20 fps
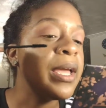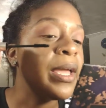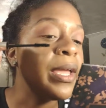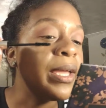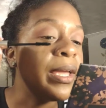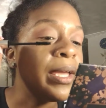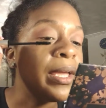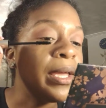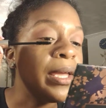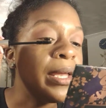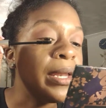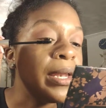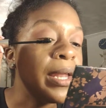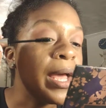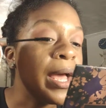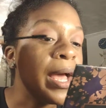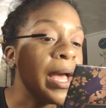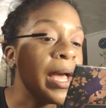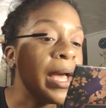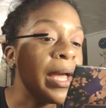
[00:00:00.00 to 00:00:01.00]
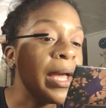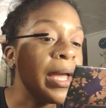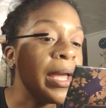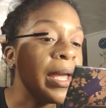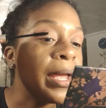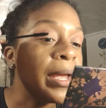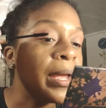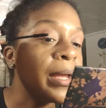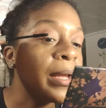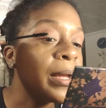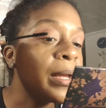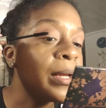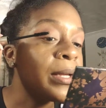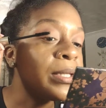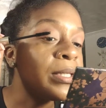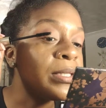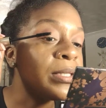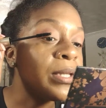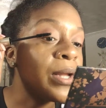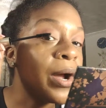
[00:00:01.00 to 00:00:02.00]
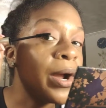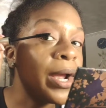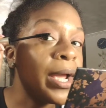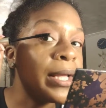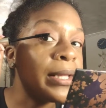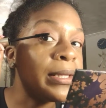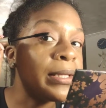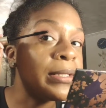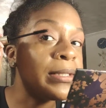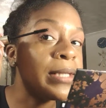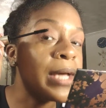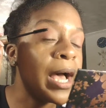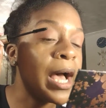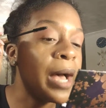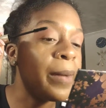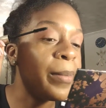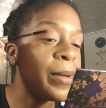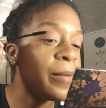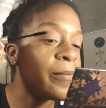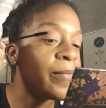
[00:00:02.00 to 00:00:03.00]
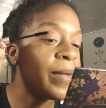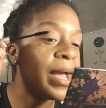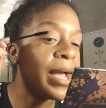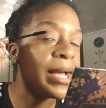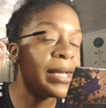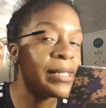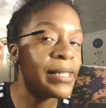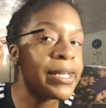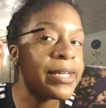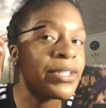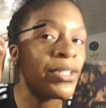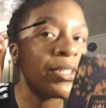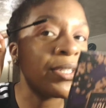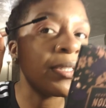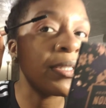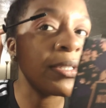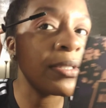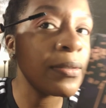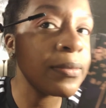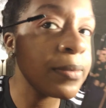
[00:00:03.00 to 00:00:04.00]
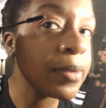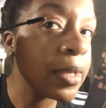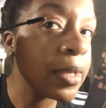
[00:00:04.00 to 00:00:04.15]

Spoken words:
and I start at the top of my eyelashes.